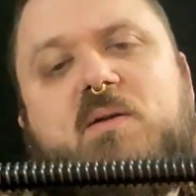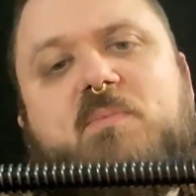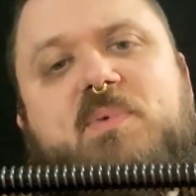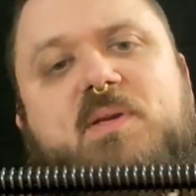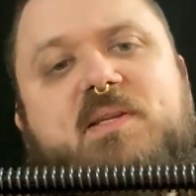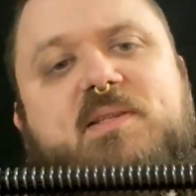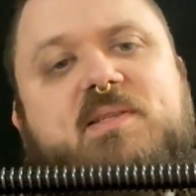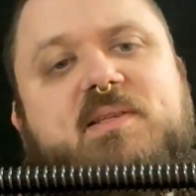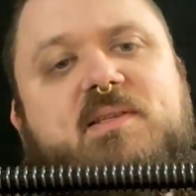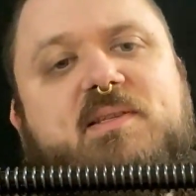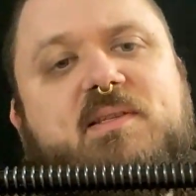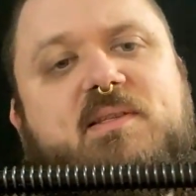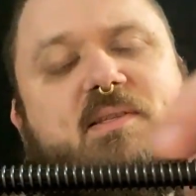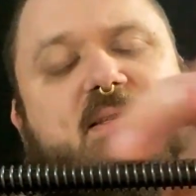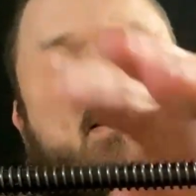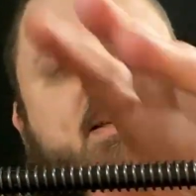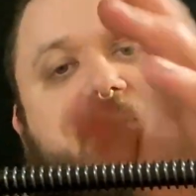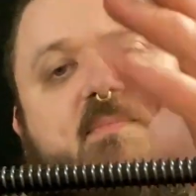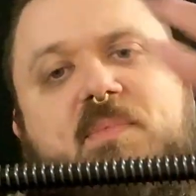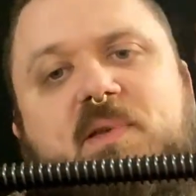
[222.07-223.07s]
pieces, this
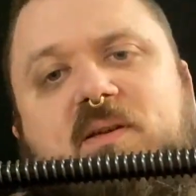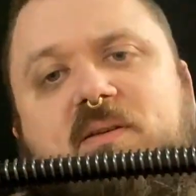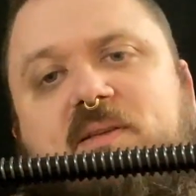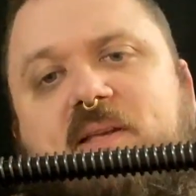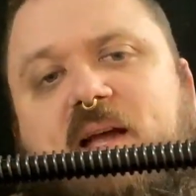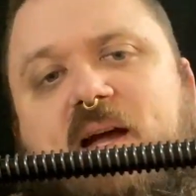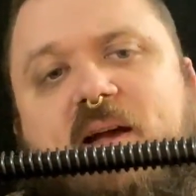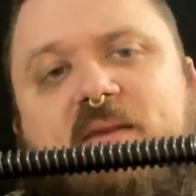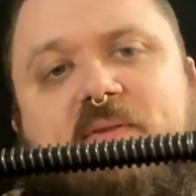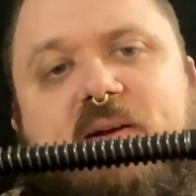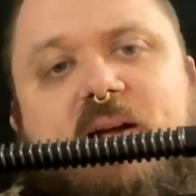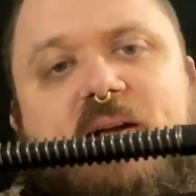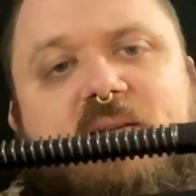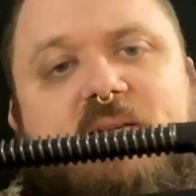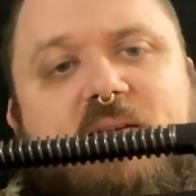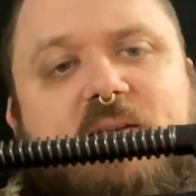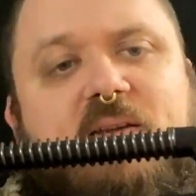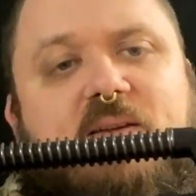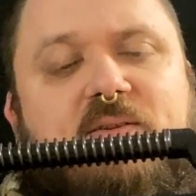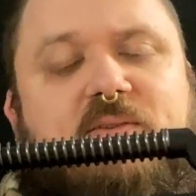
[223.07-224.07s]
is a milled guide
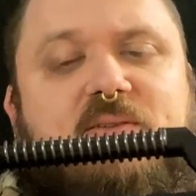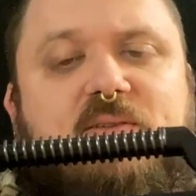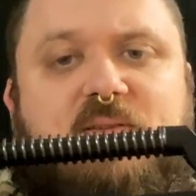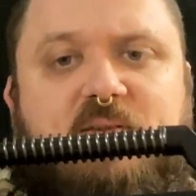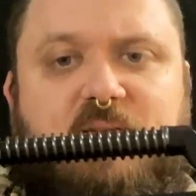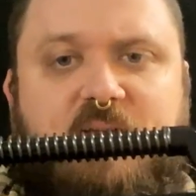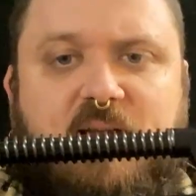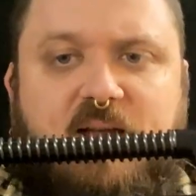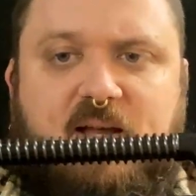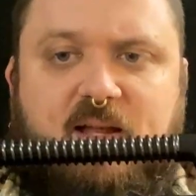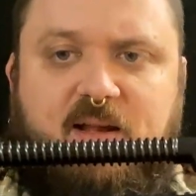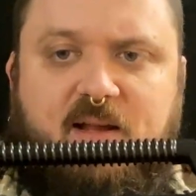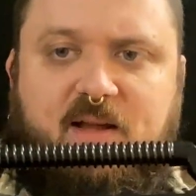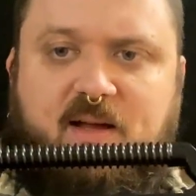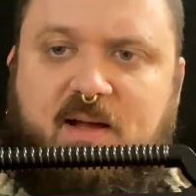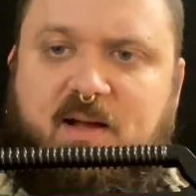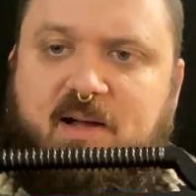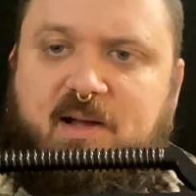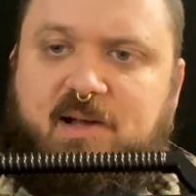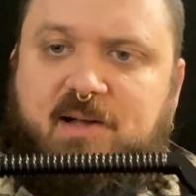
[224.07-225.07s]
rod. So you got
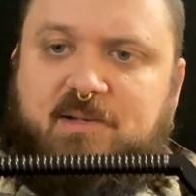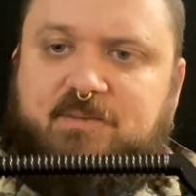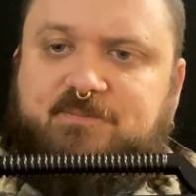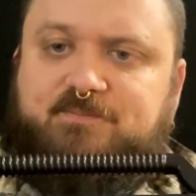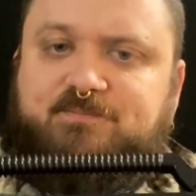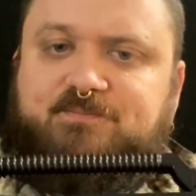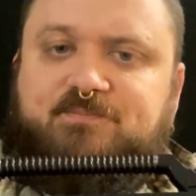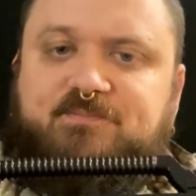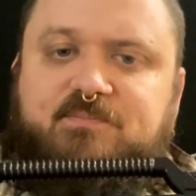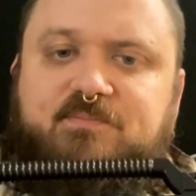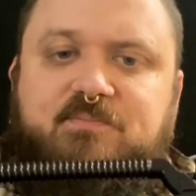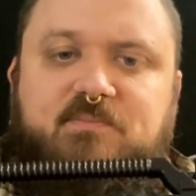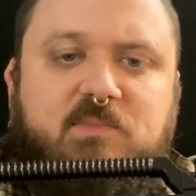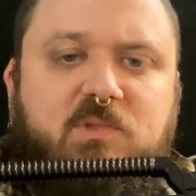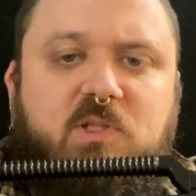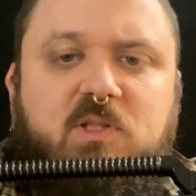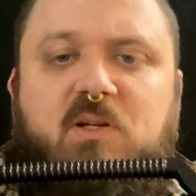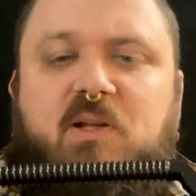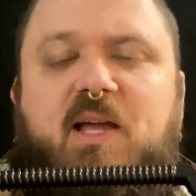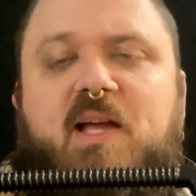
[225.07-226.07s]

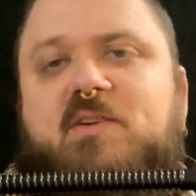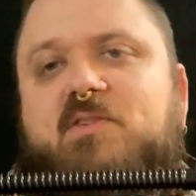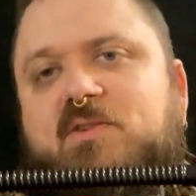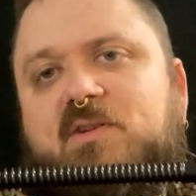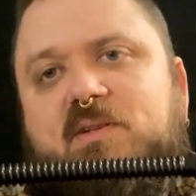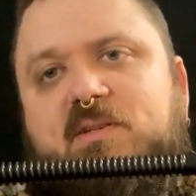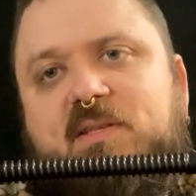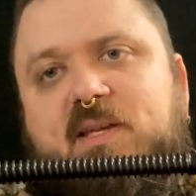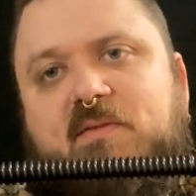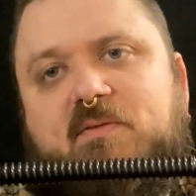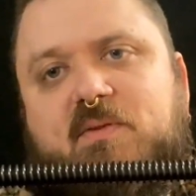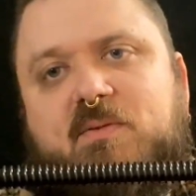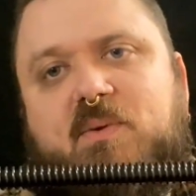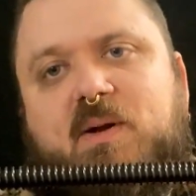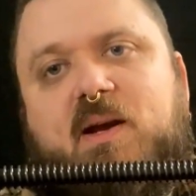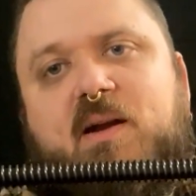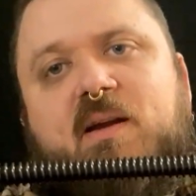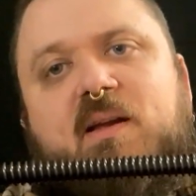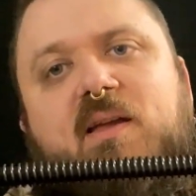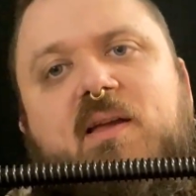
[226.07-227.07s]
little extras
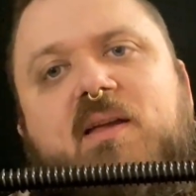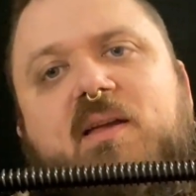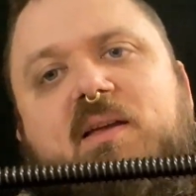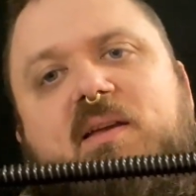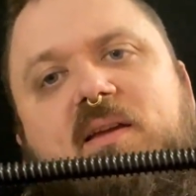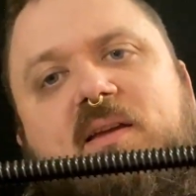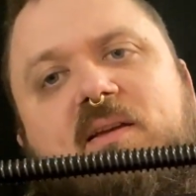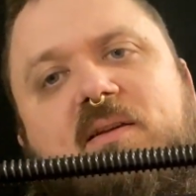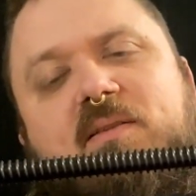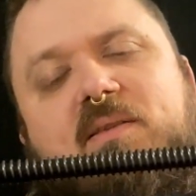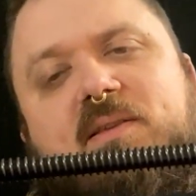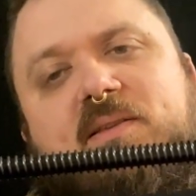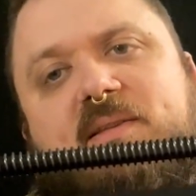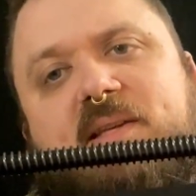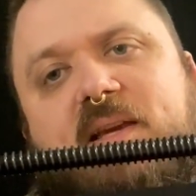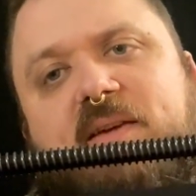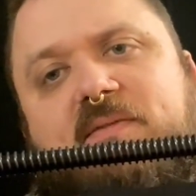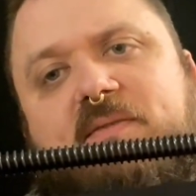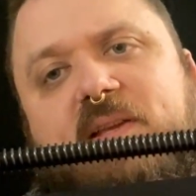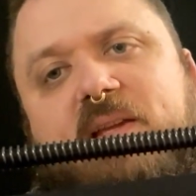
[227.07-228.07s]
everywhere. The
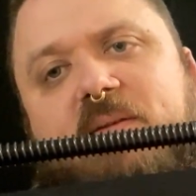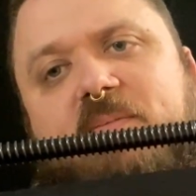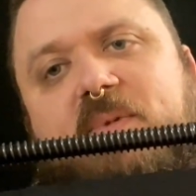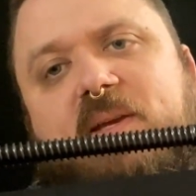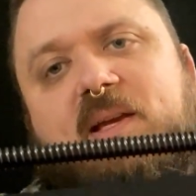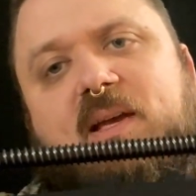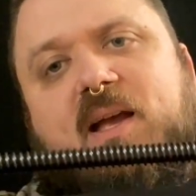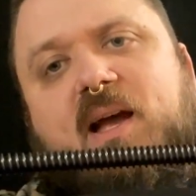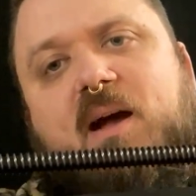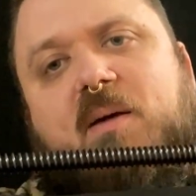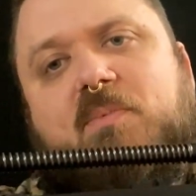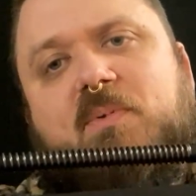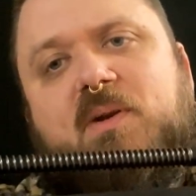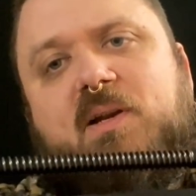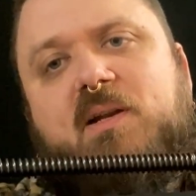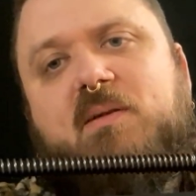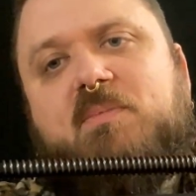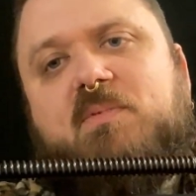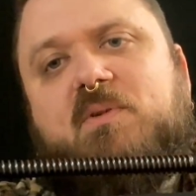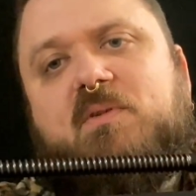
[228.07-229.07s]
safety being
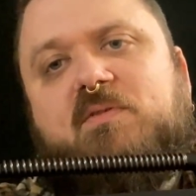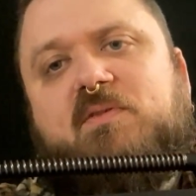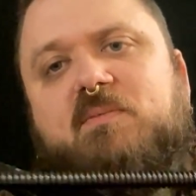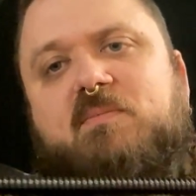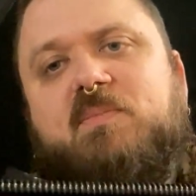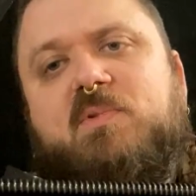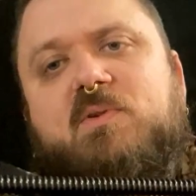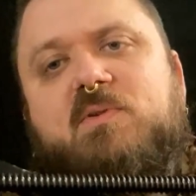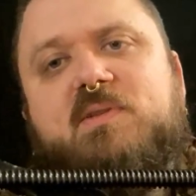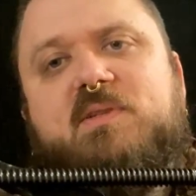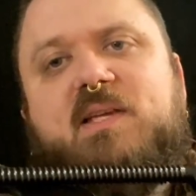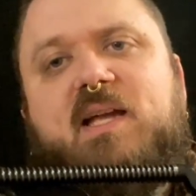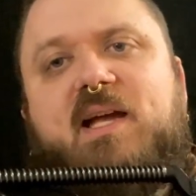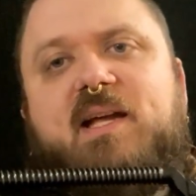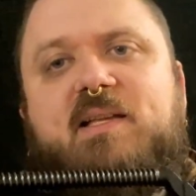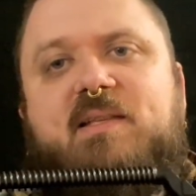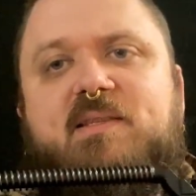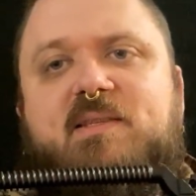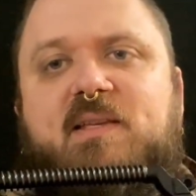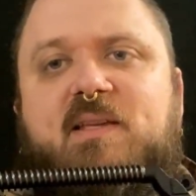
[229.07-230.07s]
operatable from both
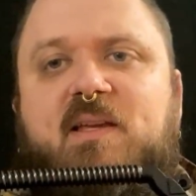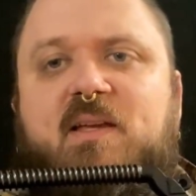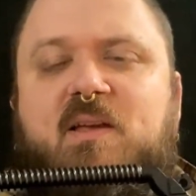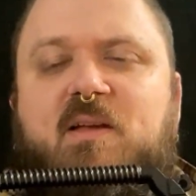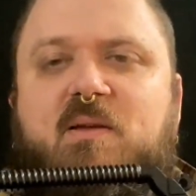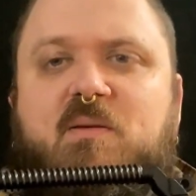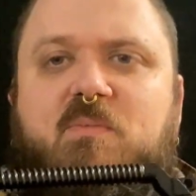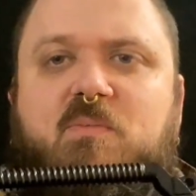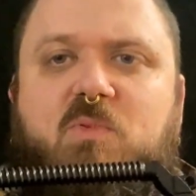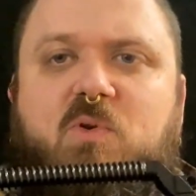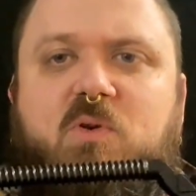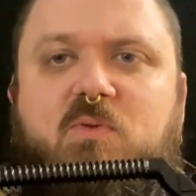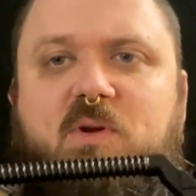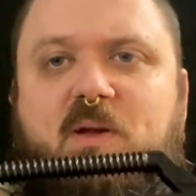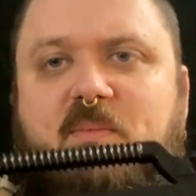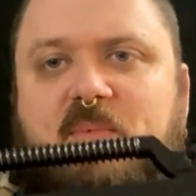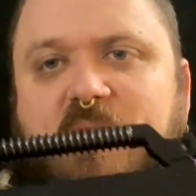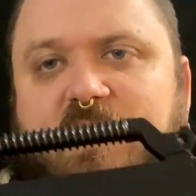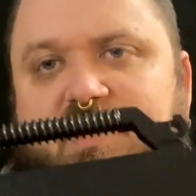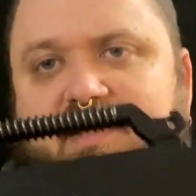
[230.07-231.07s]
sides, more
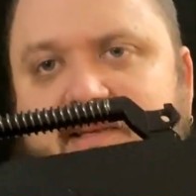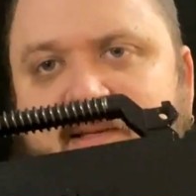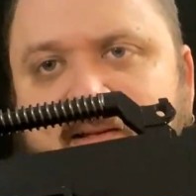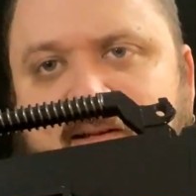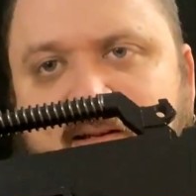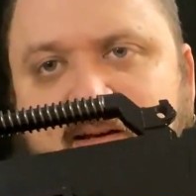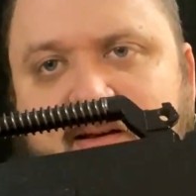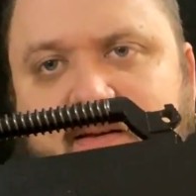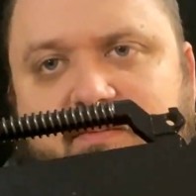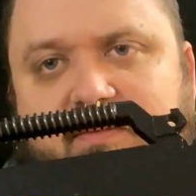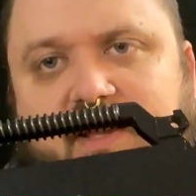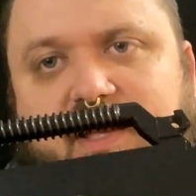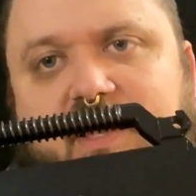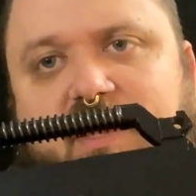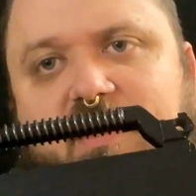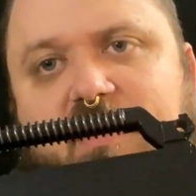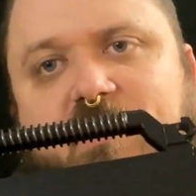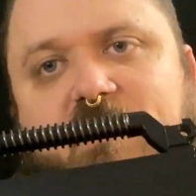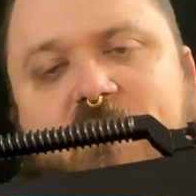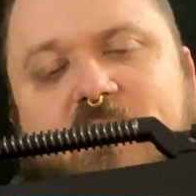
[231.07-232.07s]
reminiscent of like
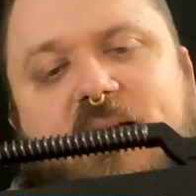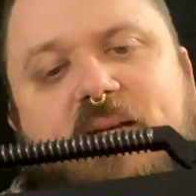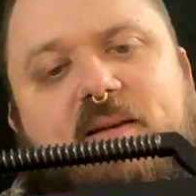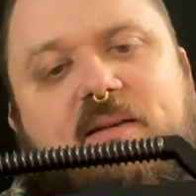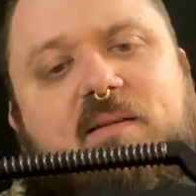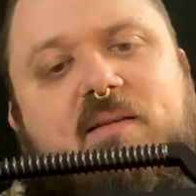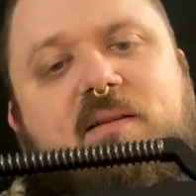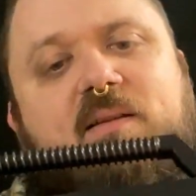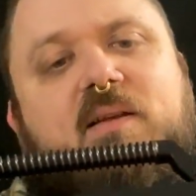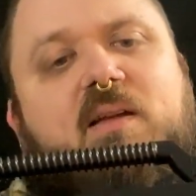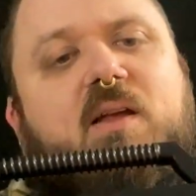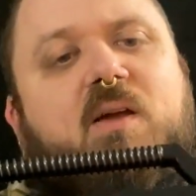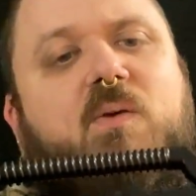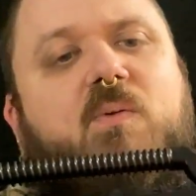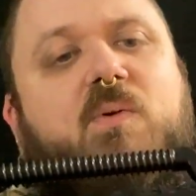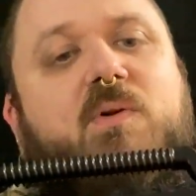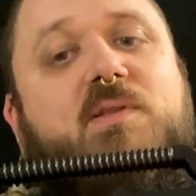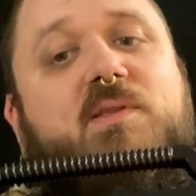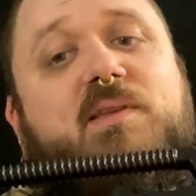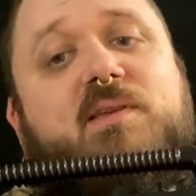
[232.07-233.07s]
a Galil,
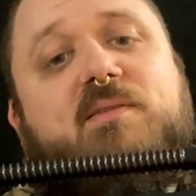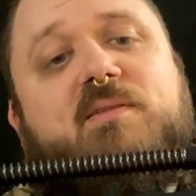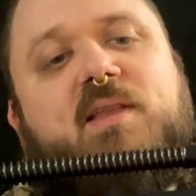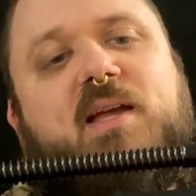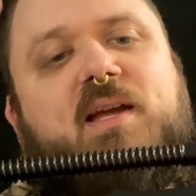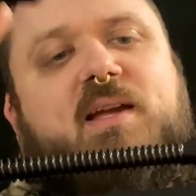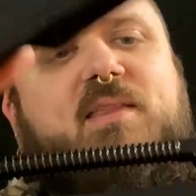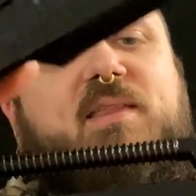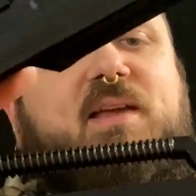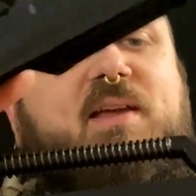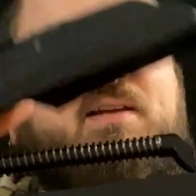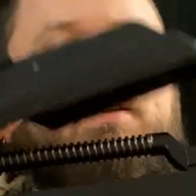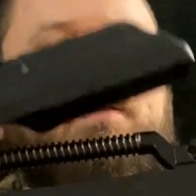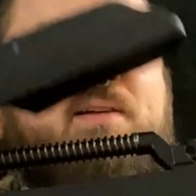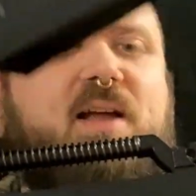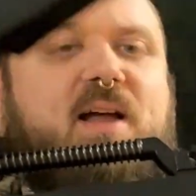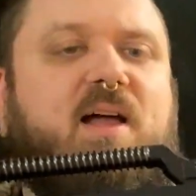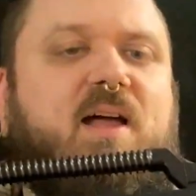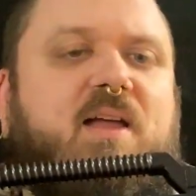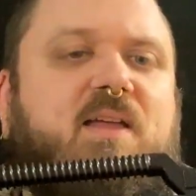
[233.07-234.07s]
whether you like that or
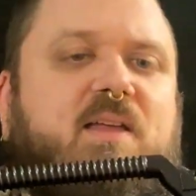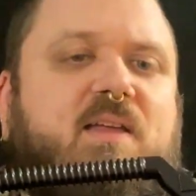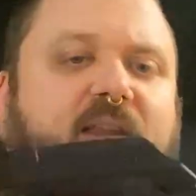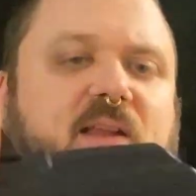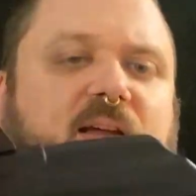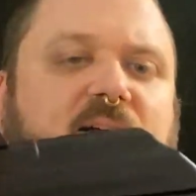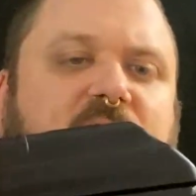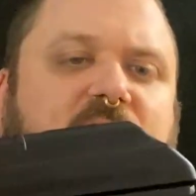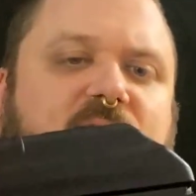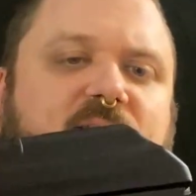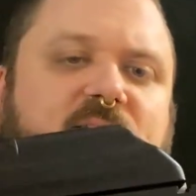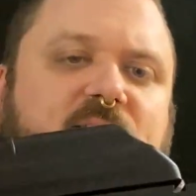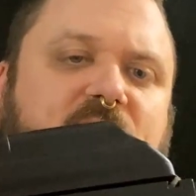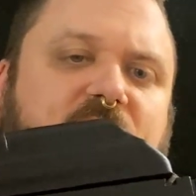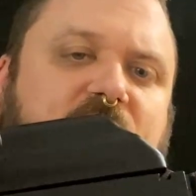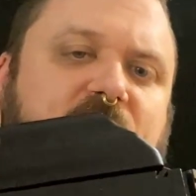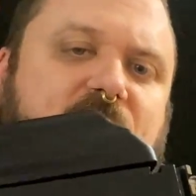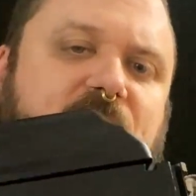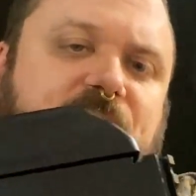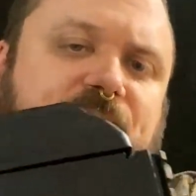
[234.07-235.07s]
not.
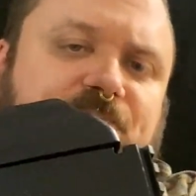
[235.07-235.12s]
So